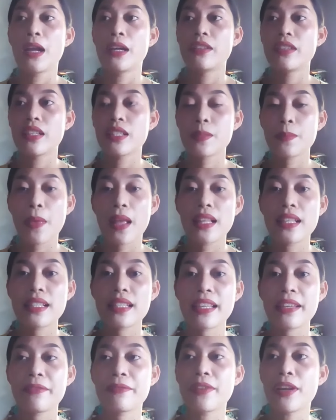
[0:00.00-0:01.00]

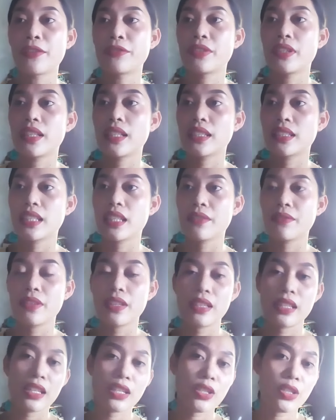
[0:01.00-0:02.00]
responsive and relative
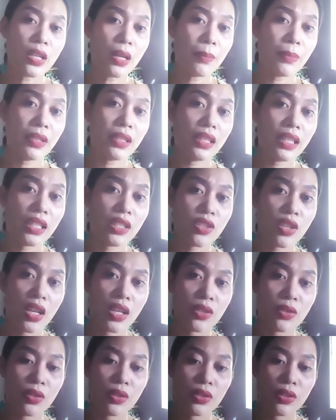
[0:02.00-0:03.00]
in this rapidly
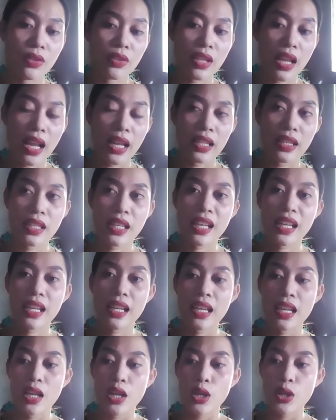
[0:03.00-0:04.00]
changing
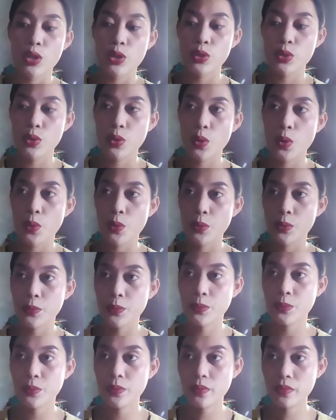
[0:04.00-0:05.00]
society. So
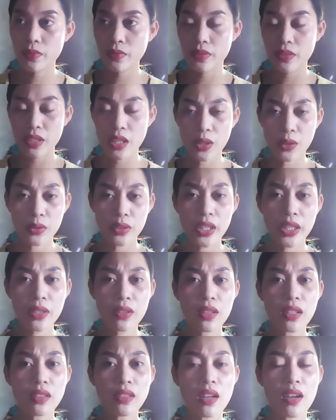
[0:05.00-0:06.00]
the
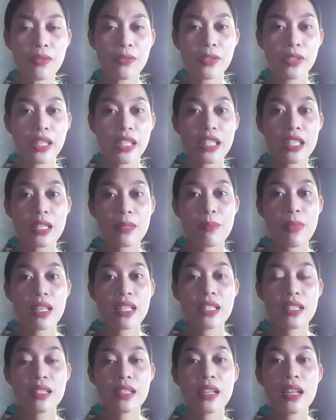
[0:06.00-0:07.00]
curricular offerings
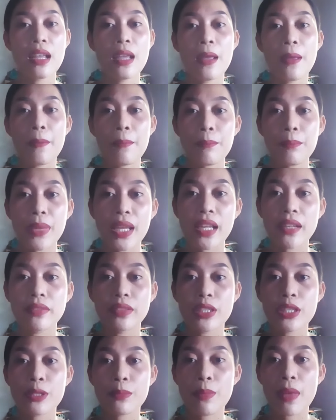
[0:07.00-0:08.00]
must be
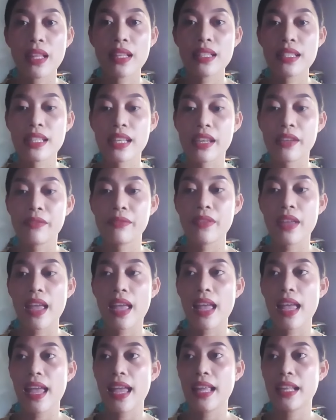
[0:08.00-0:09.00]
responsive
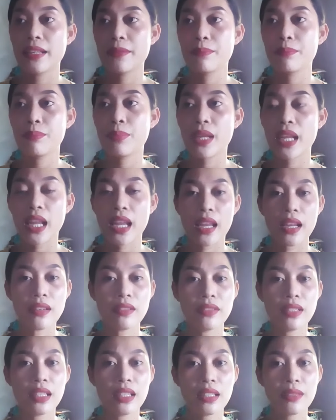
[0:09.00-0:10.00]
and
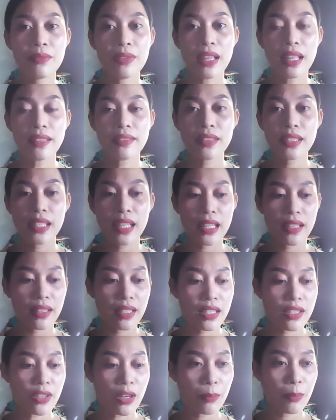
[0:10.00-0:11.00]
be relevant
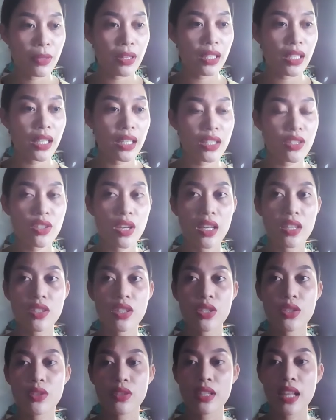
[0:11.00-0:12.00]
in this rapidly
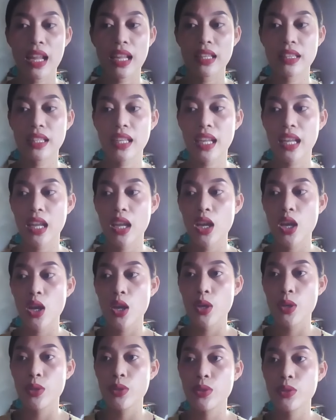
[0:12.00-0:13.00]
changing society.
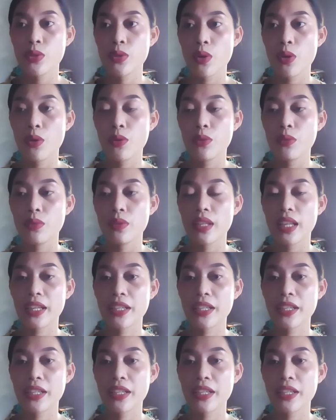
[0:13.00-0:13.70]
So